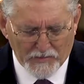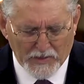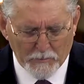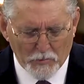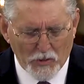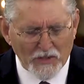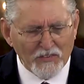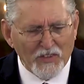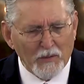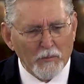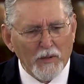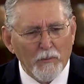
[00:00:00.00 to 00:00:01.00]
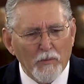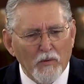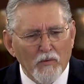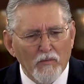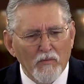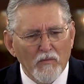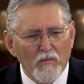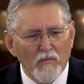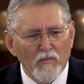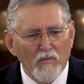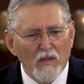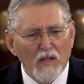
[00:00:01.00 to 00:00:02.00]
embracing people.
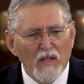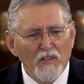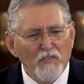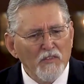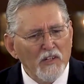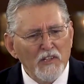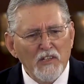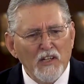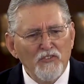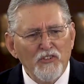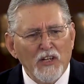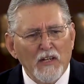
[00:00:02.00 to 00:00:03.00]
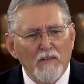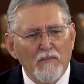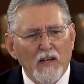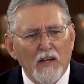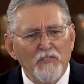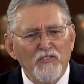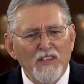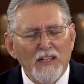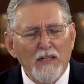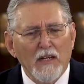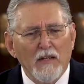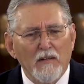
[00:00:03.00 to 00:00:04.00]
It's very touching. I've
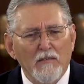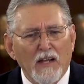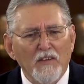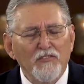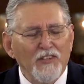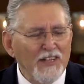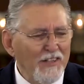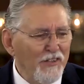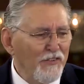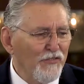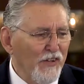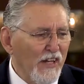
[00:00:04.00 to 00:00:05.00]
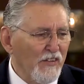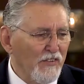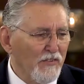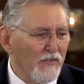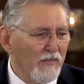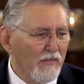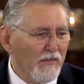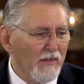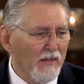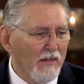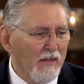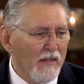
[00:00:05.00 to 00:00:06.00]
seen it, I've seen his face.
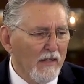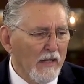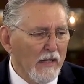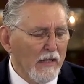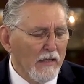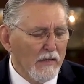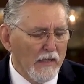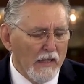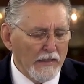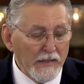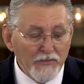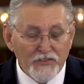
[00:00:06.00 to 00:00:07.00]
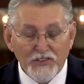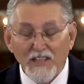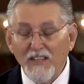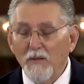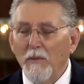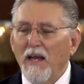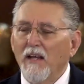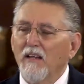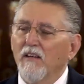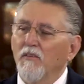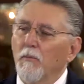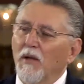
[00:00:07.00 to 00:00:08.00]
I didn't see the back
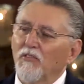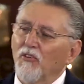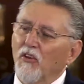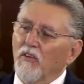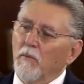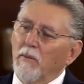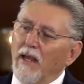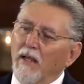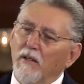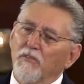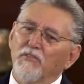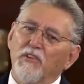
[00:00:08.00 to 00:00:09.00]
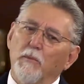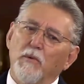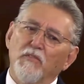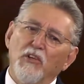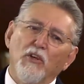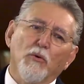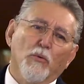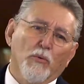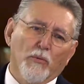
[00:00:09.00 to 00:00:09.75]
of him, I saw the back of some of you.